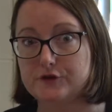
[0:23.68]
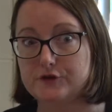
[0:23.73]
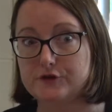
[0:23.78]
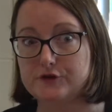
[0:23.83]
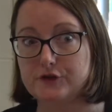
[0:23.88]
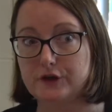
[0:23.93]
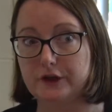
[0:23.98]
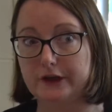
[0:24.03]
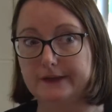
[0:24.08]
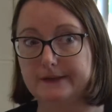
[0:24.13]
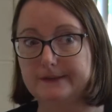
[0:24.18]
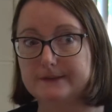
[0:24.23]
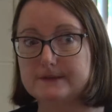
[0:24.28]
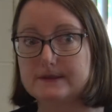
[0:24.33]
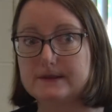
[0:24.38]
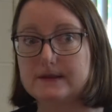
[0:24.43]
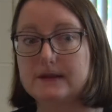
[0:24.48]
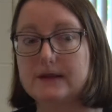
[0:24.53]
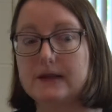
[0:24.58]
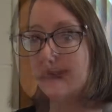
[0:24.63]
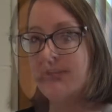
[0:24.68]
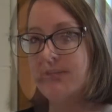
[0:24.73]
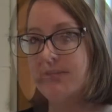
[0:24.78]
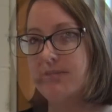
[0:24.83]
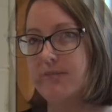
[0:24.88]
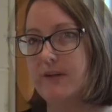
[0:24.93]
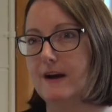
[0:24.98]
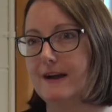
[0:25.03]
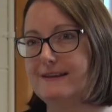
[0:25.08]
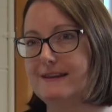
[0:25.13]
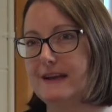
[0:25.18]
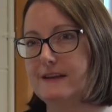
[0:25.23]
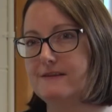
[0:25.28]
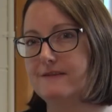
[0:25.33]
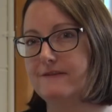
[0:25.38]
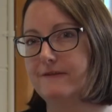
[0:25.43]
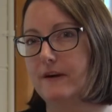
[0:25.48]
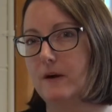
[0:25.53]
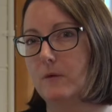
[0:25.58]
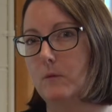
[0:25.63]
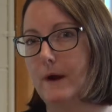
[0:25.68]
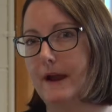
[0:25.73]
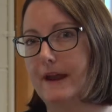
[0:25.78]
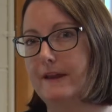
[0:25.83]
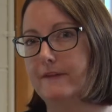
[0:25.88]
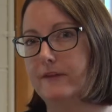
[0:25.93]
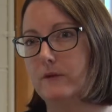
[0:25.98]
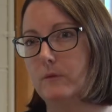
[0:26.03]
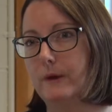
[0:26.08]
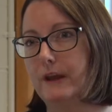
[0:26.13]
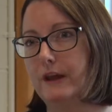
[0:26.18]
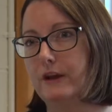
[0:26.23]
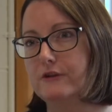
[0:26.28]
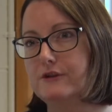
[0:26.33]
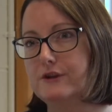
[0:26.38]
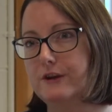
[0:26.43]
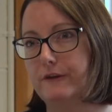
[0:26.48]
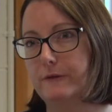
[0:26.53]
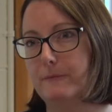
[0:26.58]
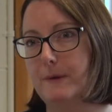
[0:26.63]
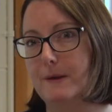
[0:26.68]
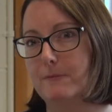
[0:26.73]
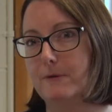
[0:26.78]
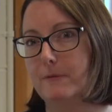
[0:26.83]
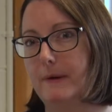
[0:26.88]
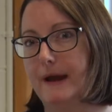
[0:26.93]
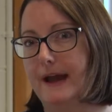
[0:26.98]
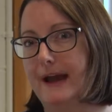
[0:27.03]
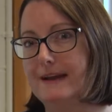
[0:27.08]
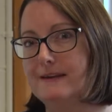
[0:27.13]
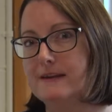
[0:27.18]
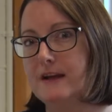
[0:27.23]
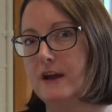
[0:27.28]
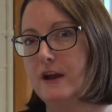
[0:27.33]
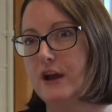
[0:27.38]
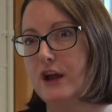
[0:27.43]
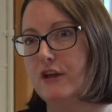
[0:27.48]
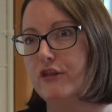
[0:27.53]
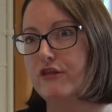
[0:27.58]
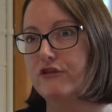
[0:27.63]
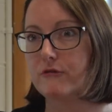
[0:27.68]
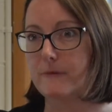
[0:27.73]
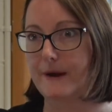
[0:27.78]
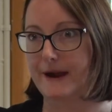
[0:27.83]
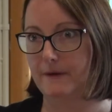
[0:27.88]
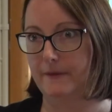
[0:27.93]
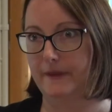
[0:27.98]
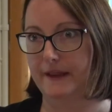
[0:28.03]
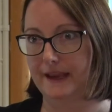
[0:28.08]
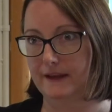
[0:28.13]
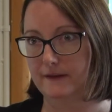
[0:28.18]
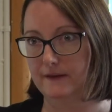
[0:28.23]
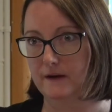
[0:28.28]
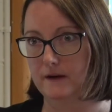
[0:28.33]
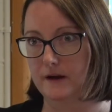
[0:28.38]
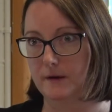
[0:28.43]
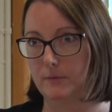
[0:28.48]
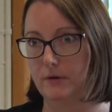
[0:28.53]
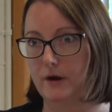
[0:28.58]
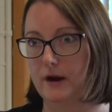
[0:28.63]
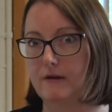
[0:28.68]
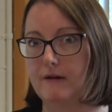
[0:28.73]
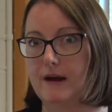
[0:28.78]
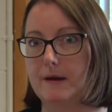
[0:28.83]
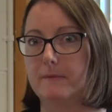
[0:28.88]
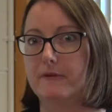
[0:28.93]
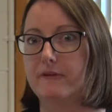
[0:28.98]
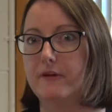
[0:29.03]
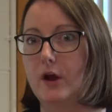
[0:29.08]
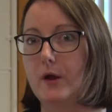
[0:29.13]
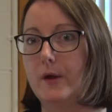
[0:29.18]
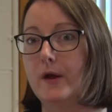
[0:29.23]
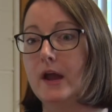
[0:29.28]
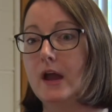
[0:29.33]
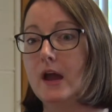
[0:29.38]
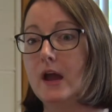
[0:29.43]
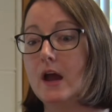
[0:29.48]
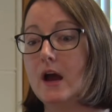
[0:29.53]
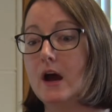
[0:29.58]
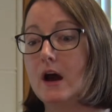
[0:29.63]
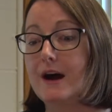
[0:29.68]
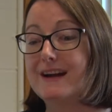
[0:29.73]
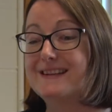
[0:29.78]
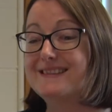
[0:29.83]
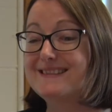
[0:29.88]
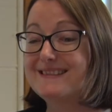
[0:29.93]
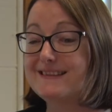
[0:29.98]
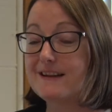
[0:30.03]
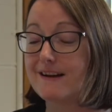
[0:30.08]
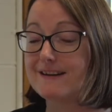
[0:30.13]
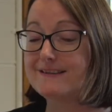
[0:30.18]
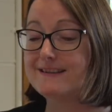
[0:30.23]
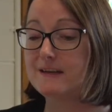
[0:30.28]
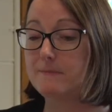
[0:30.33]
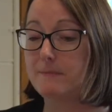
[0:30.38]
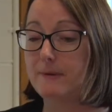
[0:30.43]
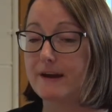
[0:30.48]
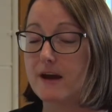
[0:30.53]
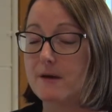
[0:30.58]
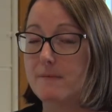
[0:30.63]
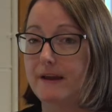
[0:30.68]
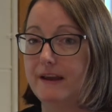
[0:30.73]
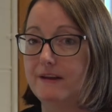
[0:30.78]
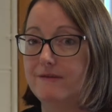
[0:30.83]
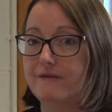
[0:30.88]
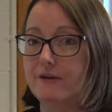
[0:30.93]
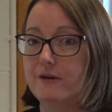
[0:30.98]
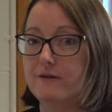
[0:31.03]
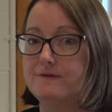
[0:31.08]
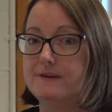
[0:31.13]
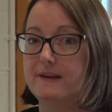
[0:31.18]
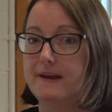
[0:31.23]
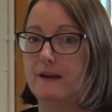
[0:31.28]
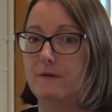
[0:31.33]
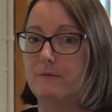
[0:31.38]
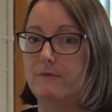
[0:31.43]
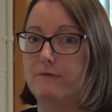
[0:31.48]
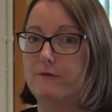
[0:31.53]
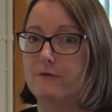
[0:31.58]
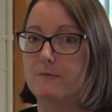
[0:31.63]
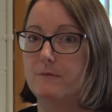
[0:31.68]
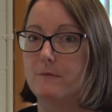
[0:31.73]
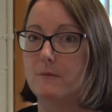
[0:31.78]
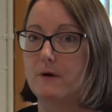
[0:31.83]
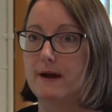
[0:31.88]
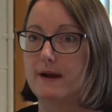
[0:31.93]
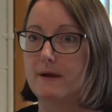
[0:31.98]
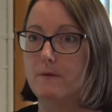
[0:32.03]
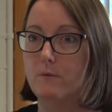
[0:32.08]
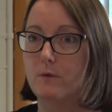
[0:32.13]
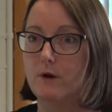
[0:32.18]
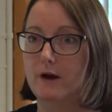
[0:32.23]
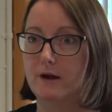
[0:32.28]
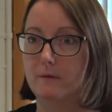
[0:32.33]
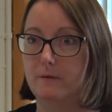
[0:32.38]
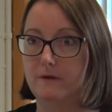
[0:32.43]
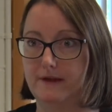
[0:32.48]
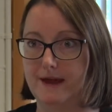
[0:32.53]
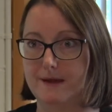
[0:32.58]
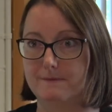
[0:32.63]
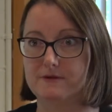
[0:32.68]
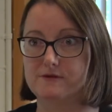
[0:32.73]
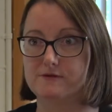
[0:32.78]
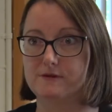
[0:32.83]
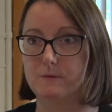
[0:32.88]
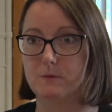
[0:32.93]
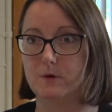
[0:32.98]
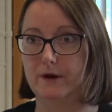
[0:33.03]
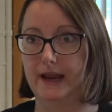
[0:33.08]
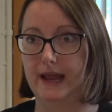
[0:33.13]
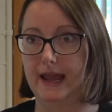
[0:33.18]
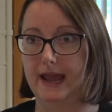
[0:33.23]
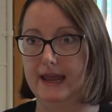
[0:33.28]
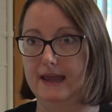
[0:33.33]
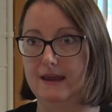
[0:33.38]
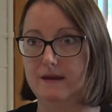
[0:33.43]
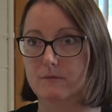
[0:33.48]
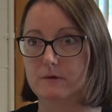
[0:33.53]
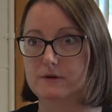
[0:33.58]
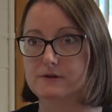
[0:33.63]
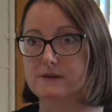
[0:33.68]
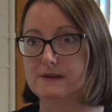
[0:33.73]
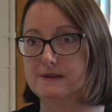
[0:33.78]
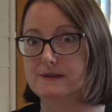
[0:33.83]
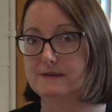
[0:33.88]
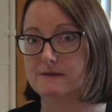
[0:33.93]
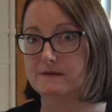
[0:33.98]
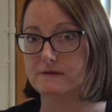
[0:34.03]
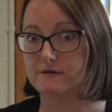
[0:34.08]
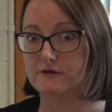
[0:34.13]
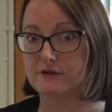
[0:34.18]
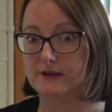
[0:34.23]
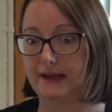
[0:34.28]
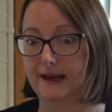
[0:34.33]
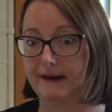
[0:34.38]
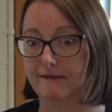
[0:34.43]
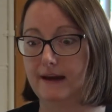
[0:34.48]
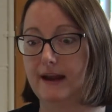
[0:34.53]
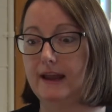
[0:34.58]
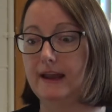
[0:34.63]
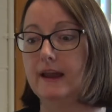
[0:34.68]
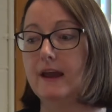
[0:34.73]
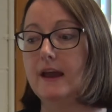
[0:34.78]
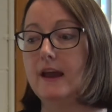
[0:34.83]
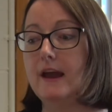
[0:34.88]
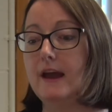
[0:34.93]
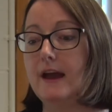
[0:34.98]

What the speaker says: students. Try to identify ways that we could use PebblePad throughout the entire program. So I started becoming involved in it from my work with Chemistry 1A, which is generic,